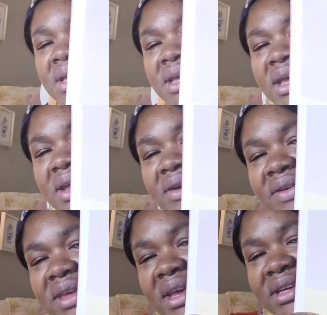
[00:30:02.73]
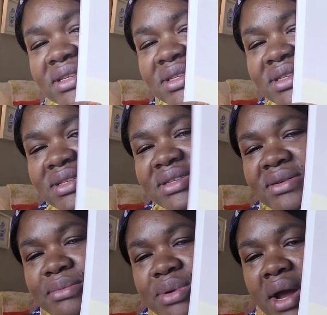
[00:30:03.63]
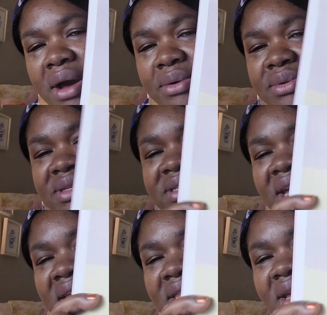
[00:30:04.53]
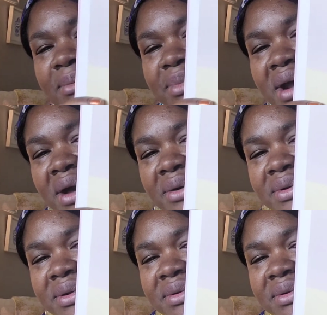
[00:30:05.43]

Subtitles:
Here he is. Proud, standing proud.